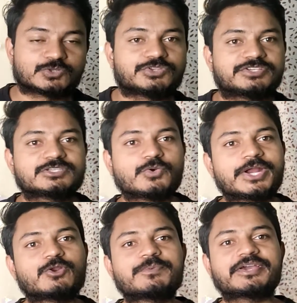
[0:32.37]
So this is
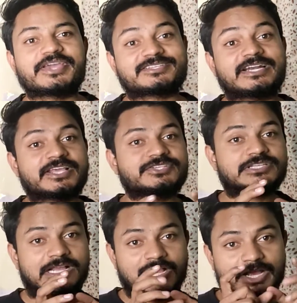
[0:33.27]
going to be an exciting
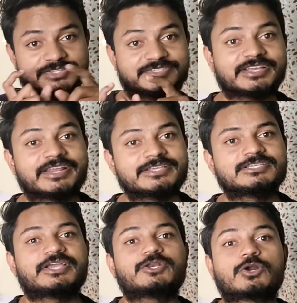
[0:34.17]

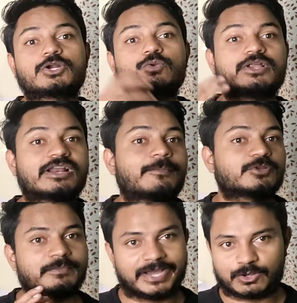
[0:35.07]
series in order to learn
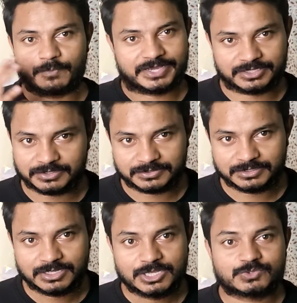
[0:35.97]
about the MicroPython.
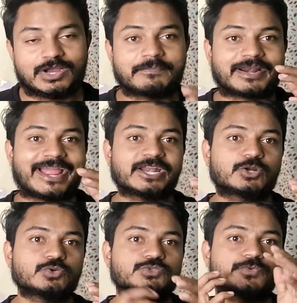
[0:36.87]
So I'm
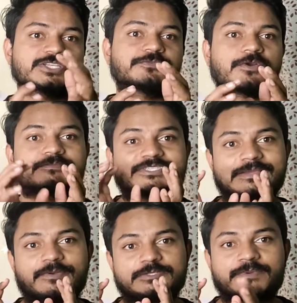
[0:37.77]
trying to switch from
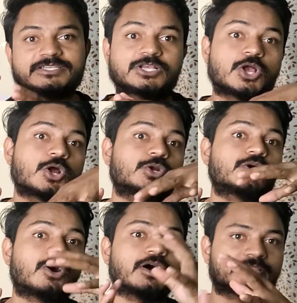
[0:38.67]
C++
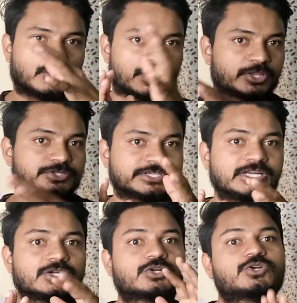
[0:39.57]
or the Arduino
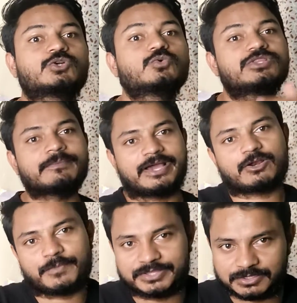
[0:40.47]
C to the
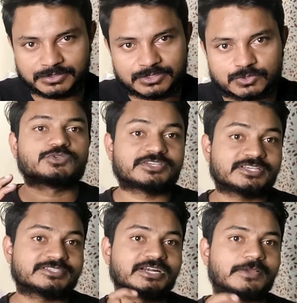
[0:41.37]
MicroPython. So
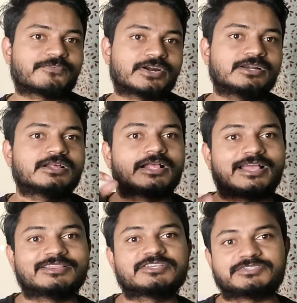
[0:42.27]
this is the
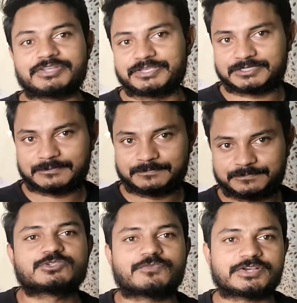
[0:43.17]
different in this series.
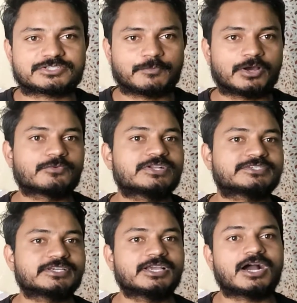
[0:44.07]
So first of all,
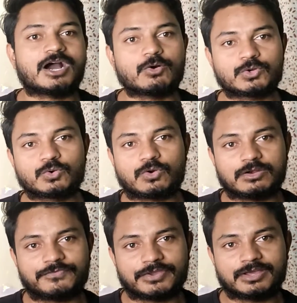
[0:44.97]
we'll see how to
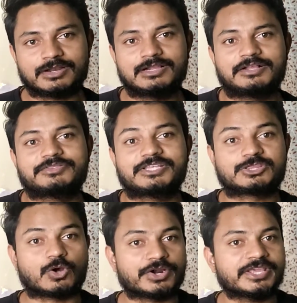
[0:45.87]
configure
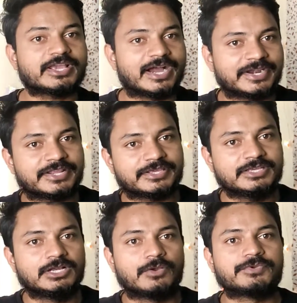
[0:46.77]
the Thonny
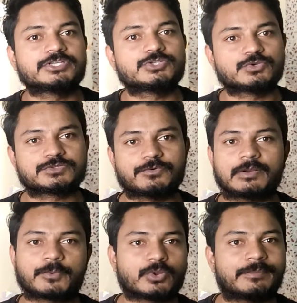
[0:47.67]
IDE which is used
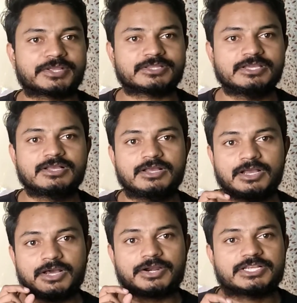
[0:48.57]
for programming the
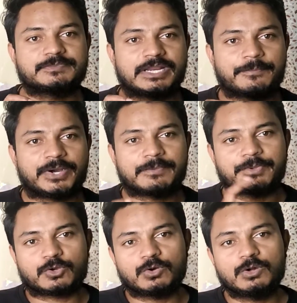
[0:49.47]
Raspberry Pi
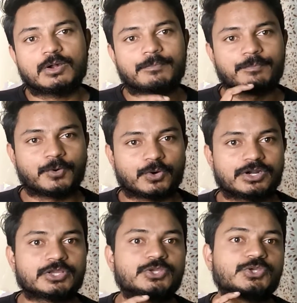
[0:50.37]
Pico
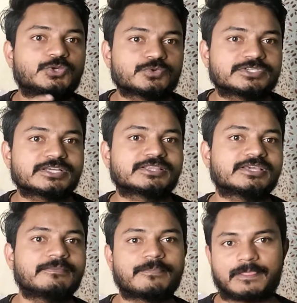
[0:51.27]
board
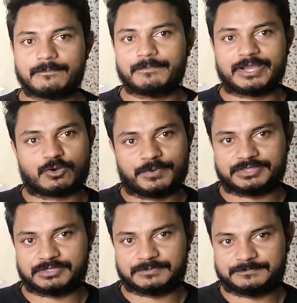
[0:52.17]
using the
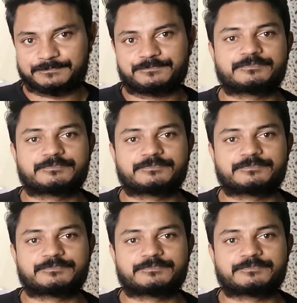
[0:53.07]
MicroPython.